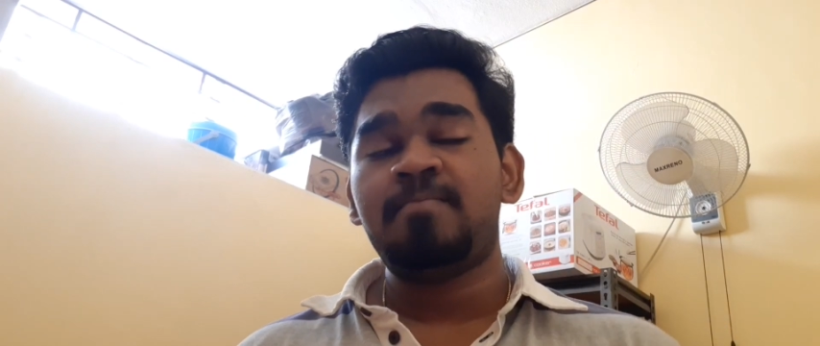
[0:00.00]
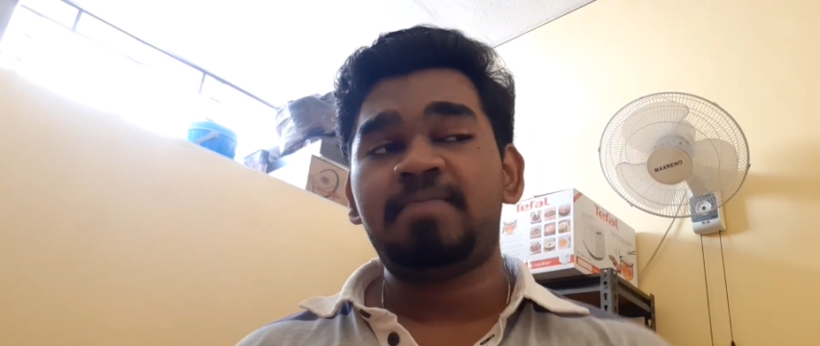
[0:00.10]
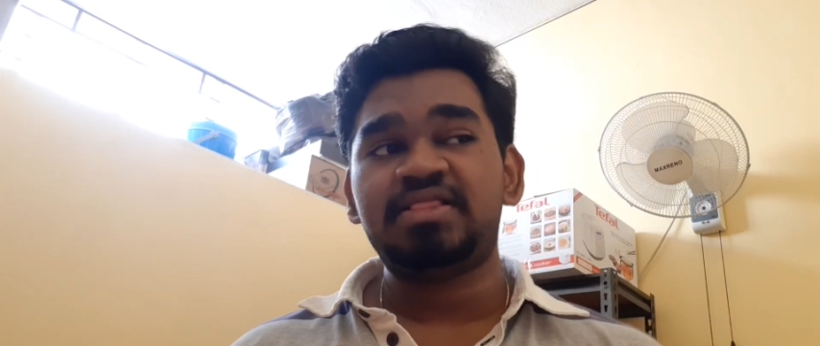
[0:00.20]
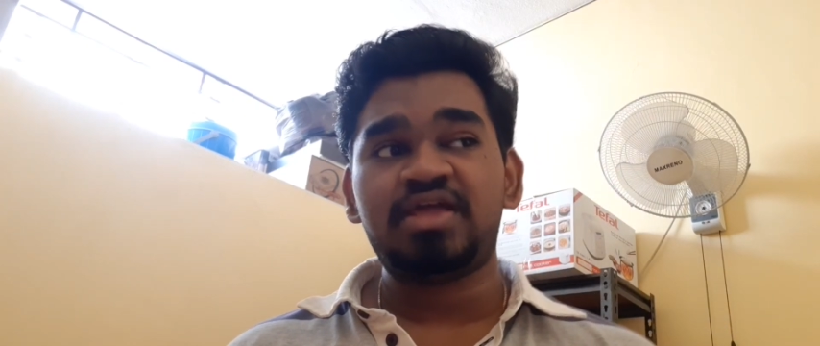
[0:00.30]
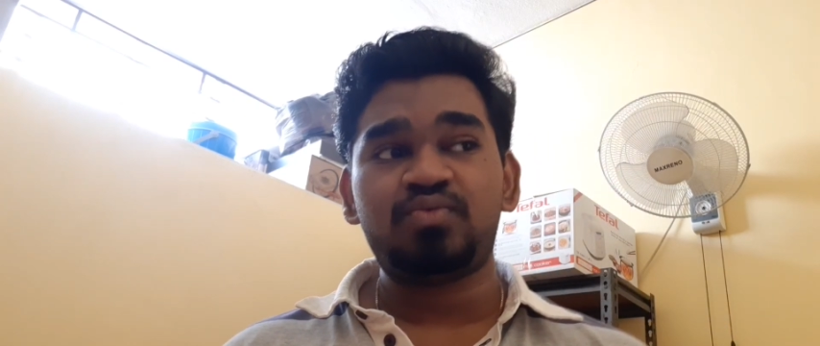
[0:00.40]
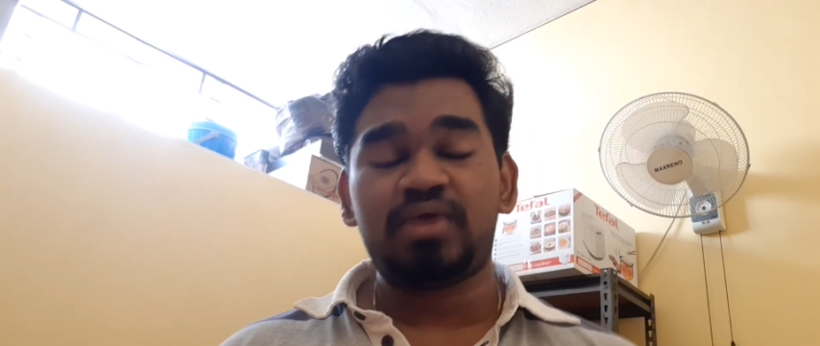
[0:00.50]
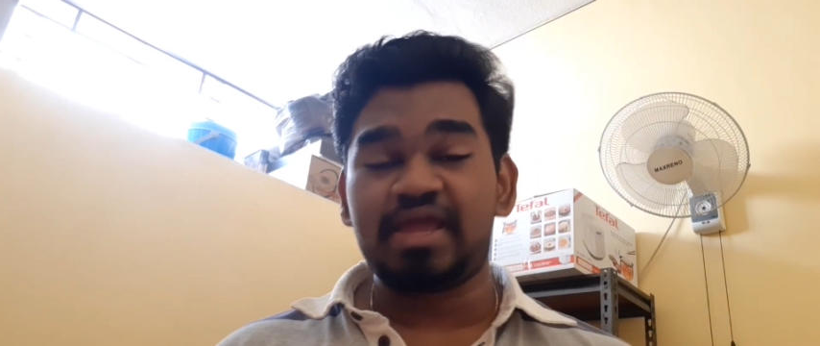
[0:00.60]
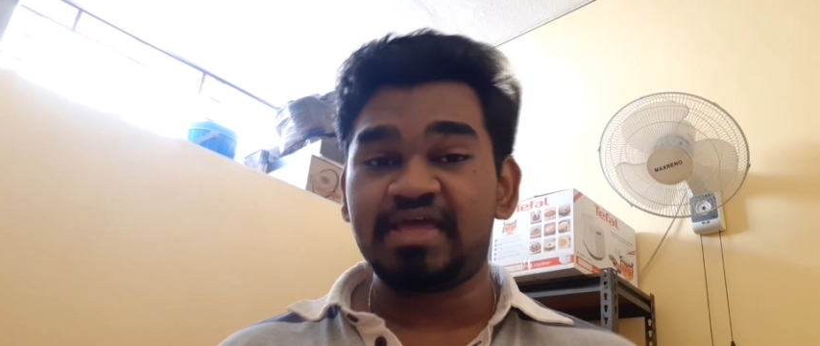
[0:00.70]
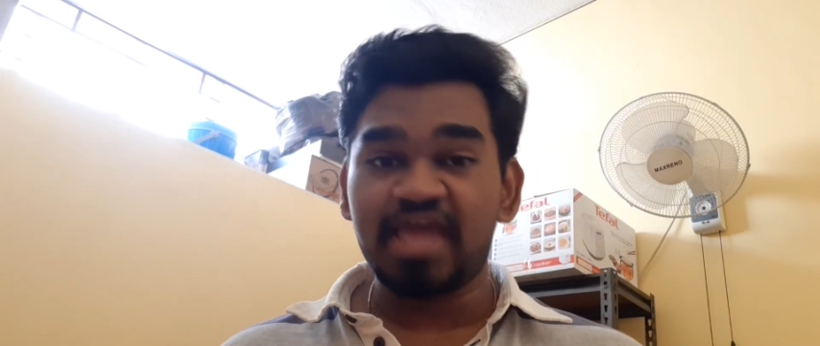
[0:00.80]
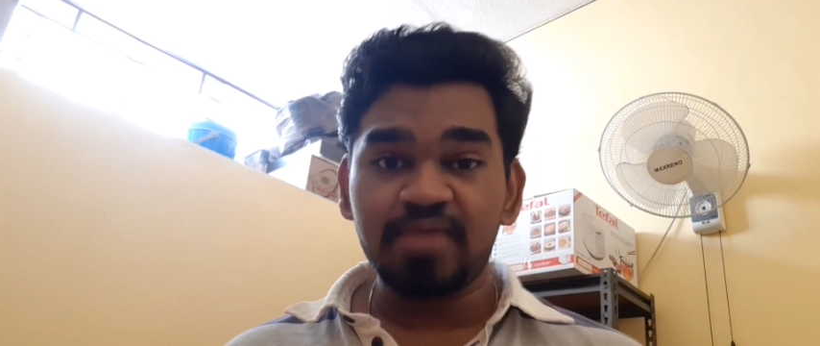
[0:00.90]
But then when
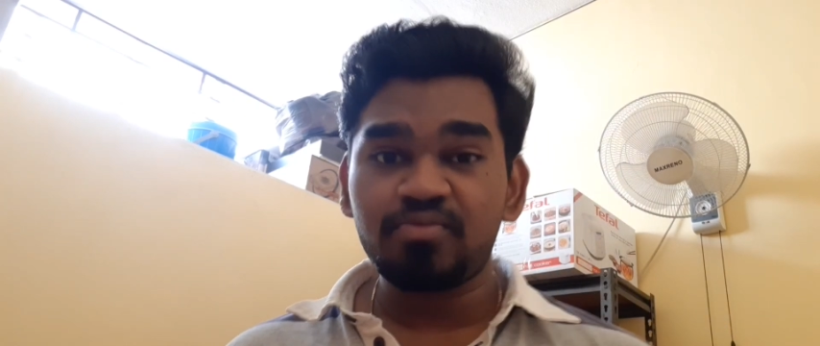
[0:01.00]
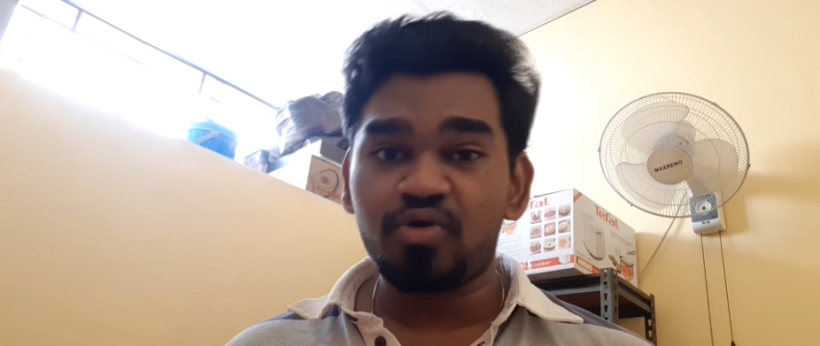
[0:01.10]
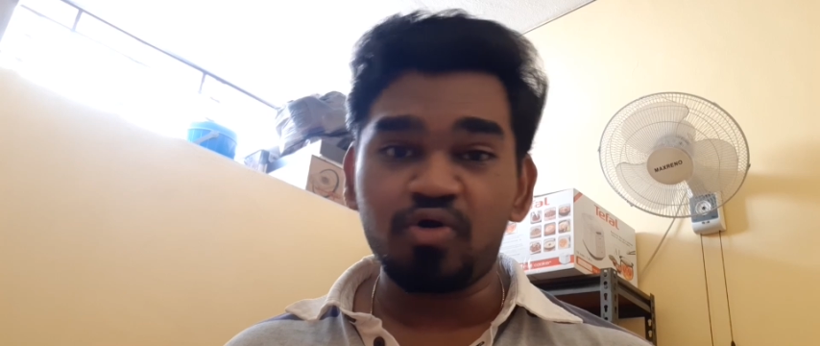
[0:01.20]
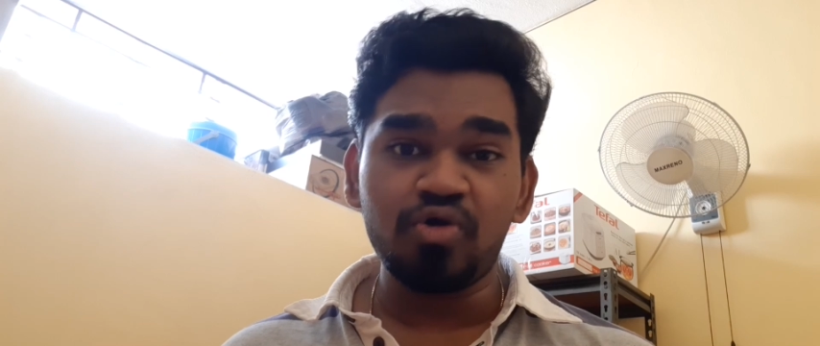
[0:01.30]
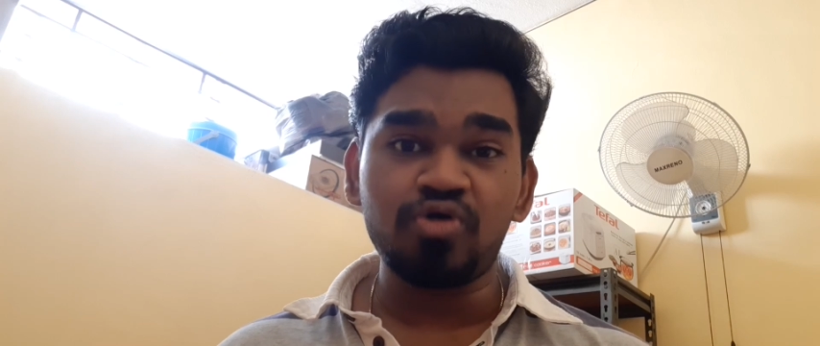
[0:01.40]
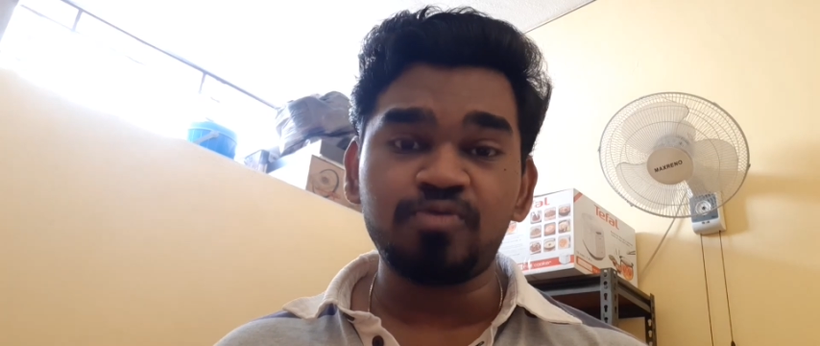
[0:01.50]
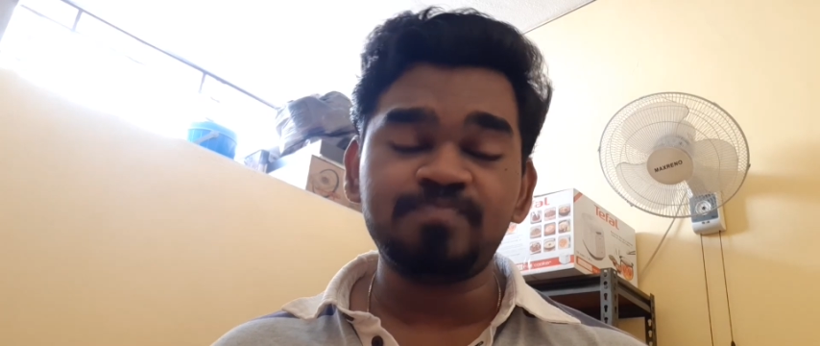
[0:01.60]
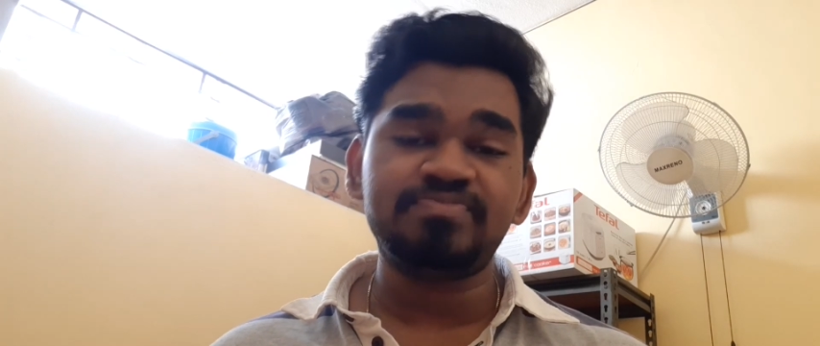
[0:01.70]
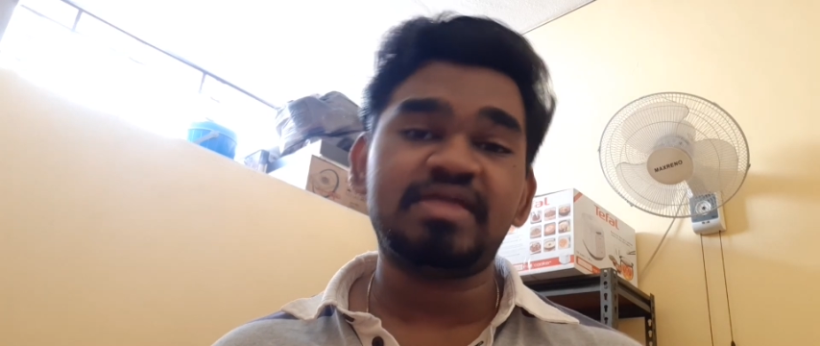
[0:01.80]
I came home,